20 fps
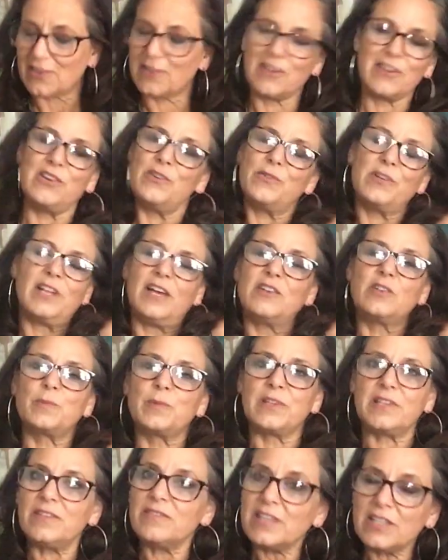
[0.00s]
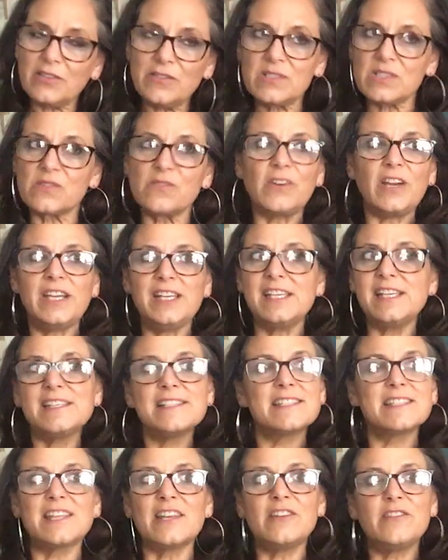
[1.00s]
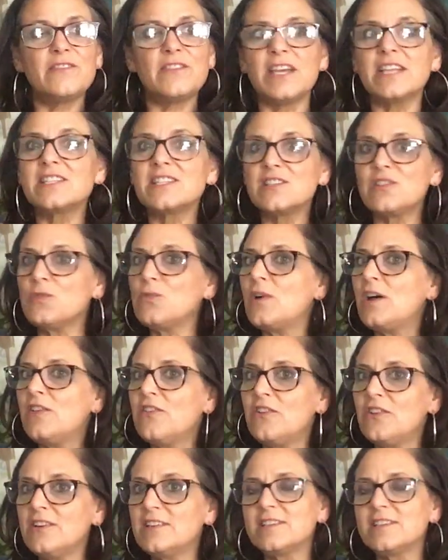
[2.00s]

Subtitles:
Are you allowed to believe that it was a rain dance that affected the weather?